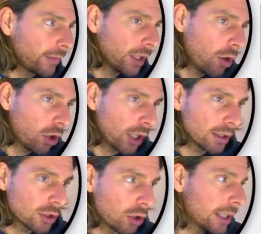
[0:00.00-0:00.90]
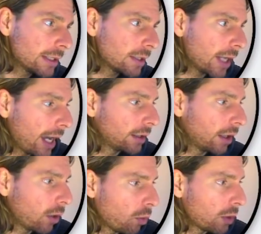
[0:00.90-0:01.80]
All right, so let's
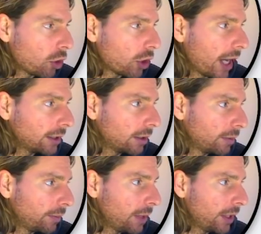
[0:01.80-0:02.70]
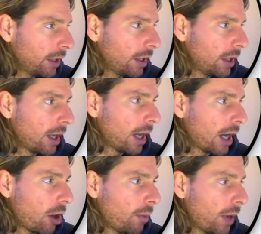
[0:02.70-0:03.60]
add one more hat maybe.
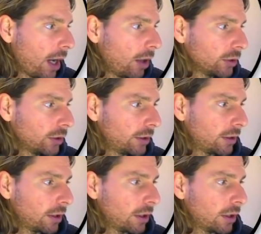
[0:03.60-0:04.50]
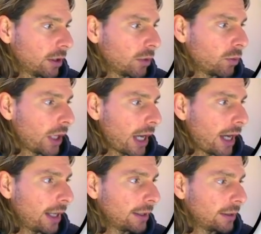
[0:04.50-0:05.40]
How about we
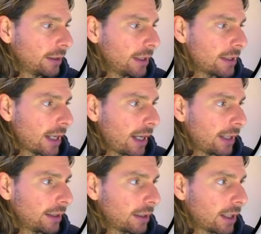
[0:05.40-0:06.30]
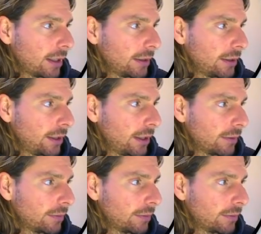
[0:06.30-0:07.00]
add this hat right here?